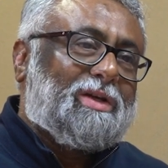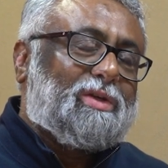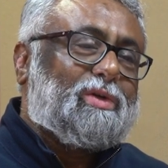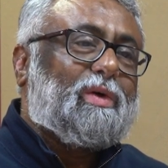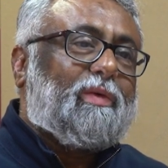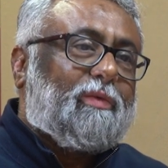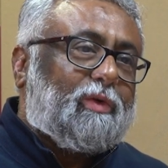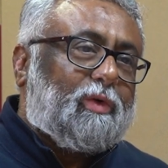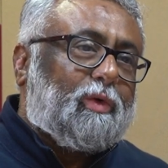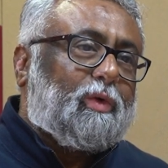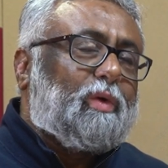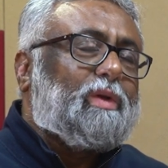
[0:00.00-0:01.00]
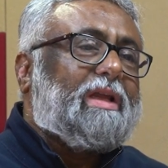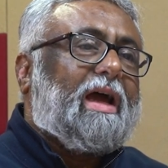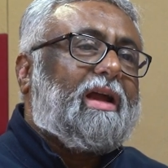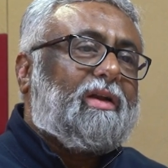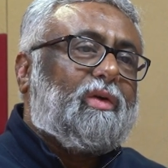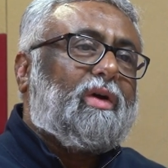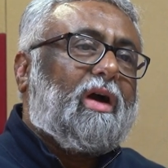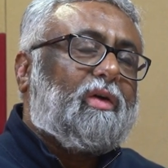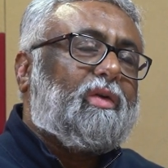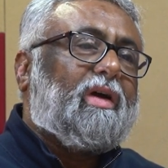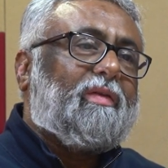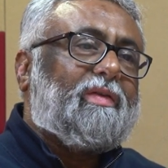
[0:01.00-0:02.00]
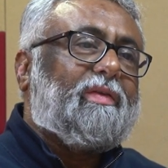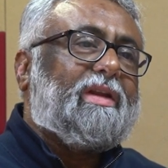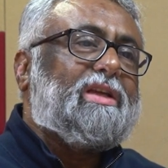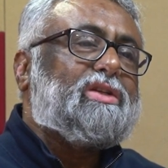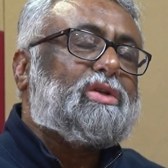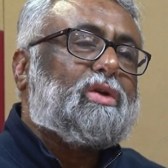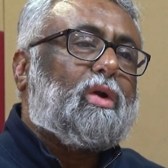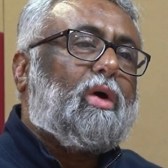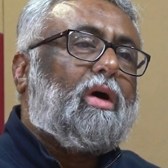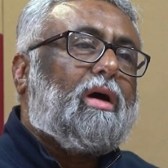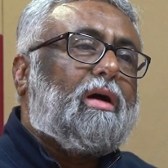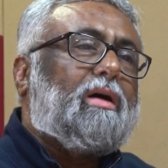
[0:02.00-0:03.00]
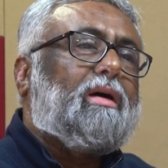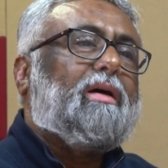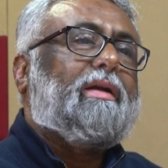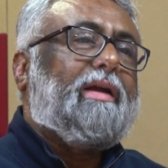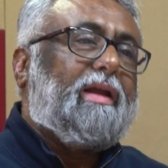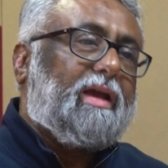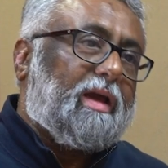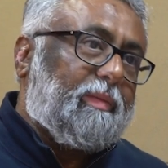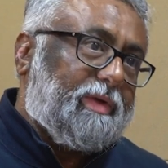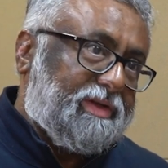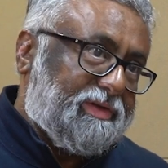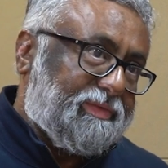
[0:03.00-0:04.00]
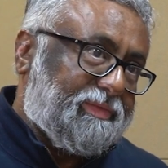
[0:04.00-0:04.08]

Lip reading: So to do that, you have to have a very strong reading habit.